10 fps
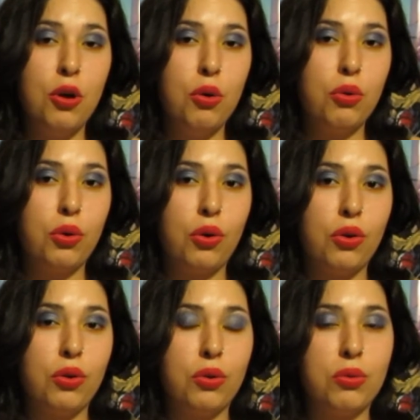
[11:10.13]

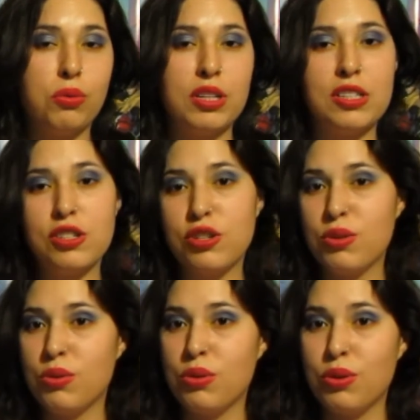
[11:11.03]
or
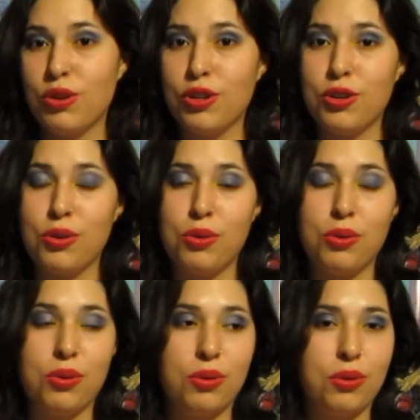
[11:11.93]
restored
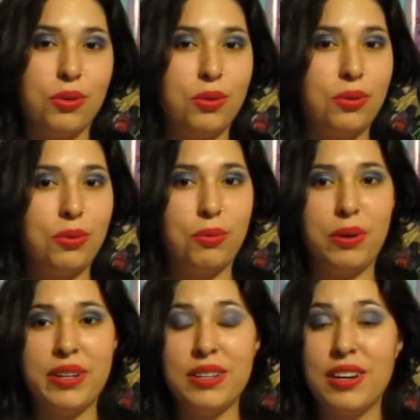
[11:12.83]
or
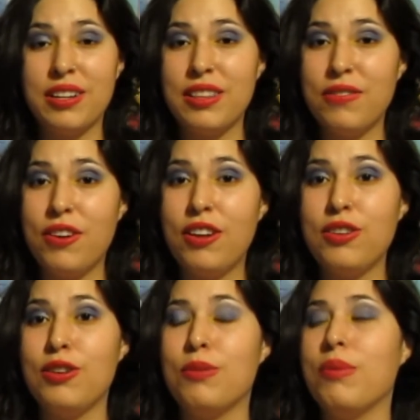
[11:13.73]
whatnot in the
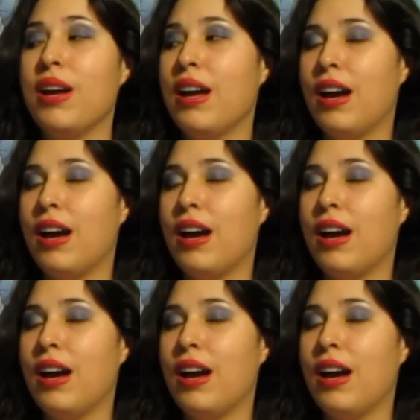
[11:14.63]
volume.